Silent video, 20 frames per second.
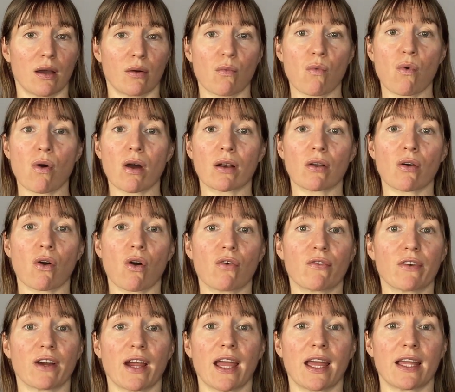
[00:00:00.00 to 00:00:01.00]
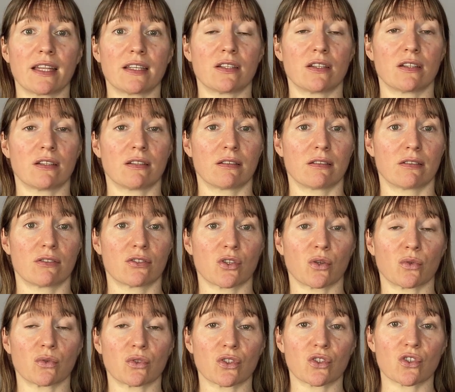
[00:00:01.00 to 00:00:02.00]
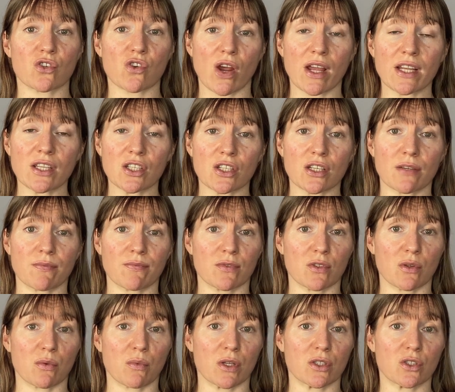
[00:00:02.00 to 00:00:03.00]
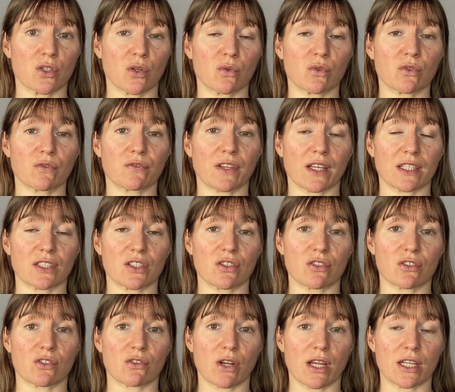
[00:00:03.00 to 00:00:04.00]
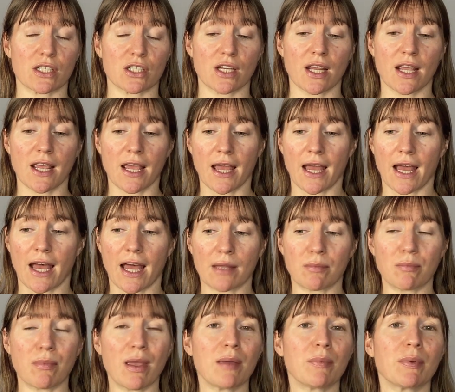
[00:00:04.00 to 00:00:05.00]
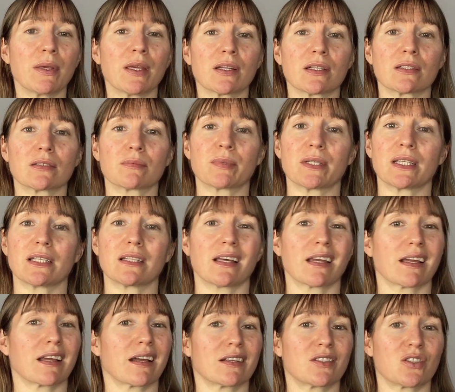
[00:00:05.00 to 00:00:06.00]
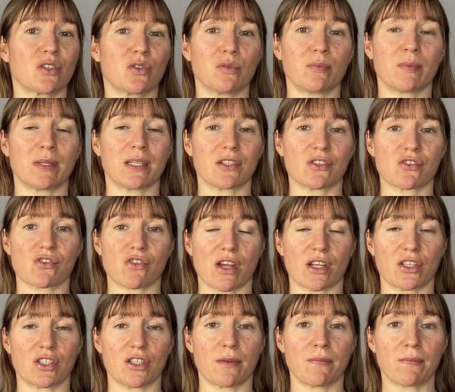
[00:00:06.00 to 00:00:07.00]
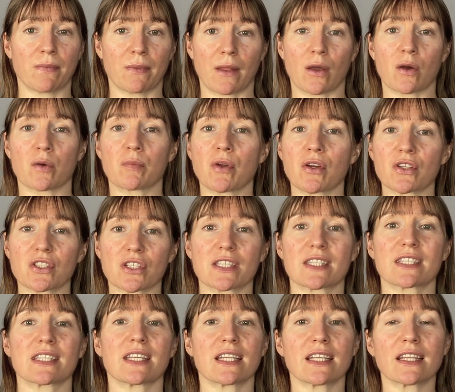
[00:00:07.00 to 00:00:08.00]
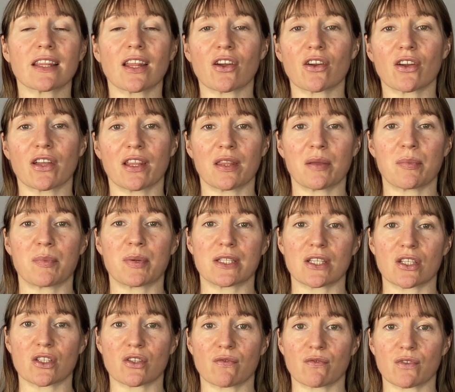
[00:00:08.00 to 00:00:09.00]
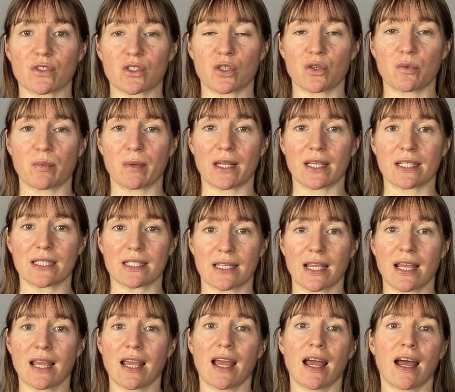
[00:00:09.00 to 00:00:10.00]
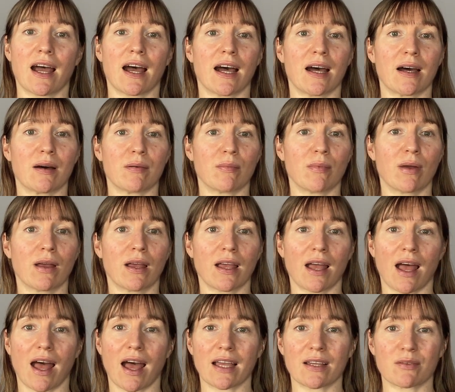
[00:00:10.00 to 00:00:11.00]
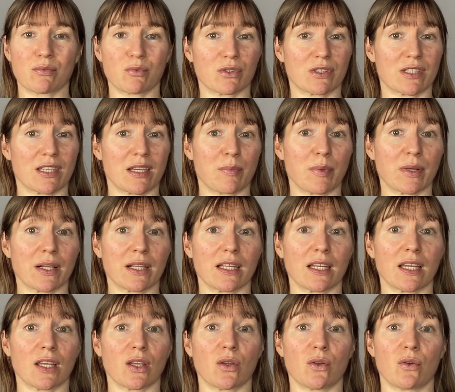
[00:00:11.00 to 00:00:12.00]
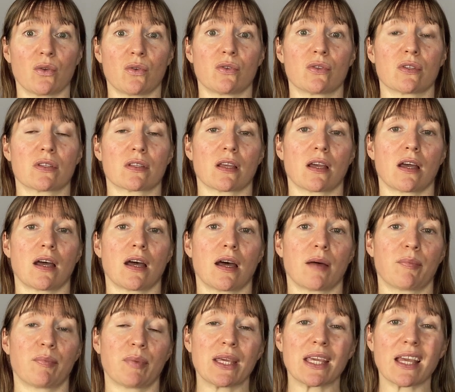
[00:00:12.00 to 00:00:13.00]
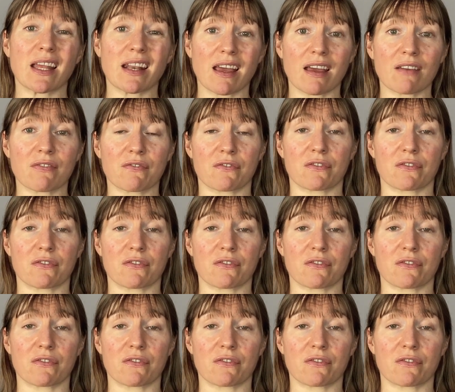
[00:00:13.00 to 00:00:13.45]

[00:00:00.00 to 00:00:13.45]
one overhead shoulder stretch, so one shoulder flexion stretch, and maybe it'll be like a 2-minute stretch. Now, I'm not just sitting there in the position for 2 minutes. I will typically use a PNF